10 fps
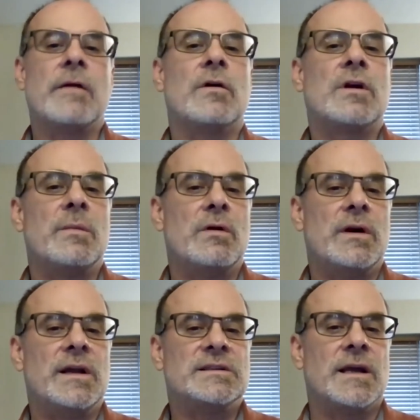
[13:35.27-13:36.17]
other
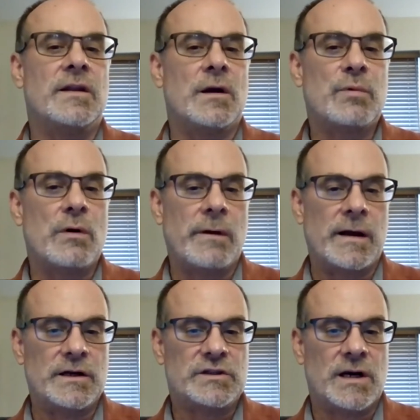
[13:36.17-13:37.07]
communities and their
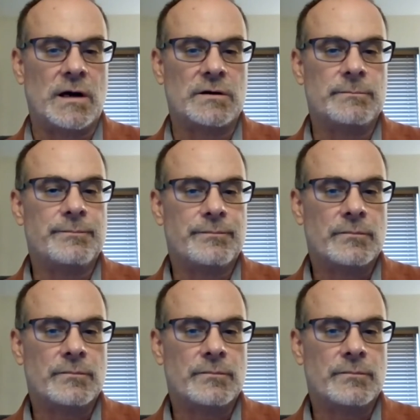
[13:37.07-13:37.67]
prorated share.